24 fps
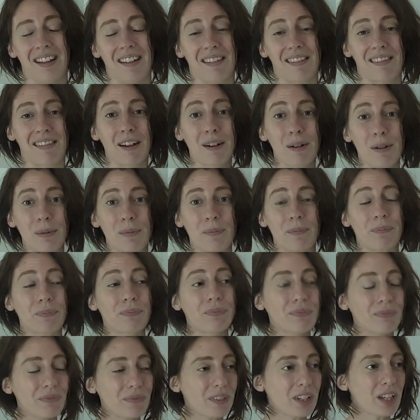So,
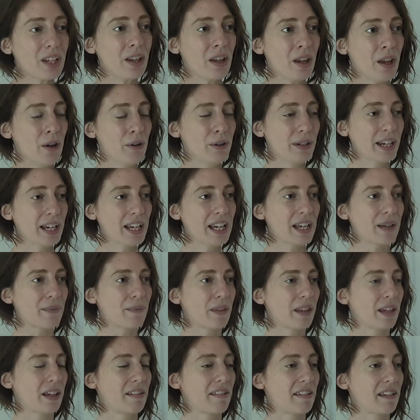
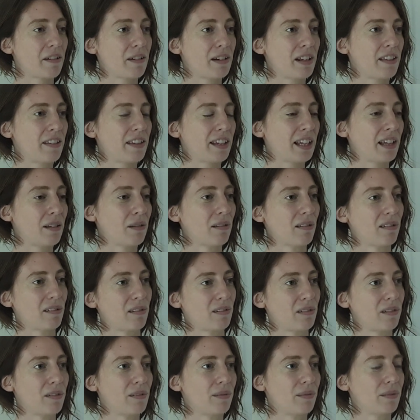okay, is there anything
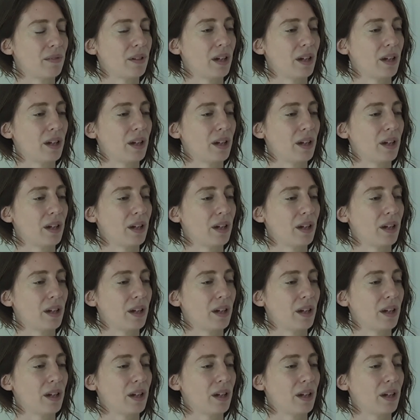else?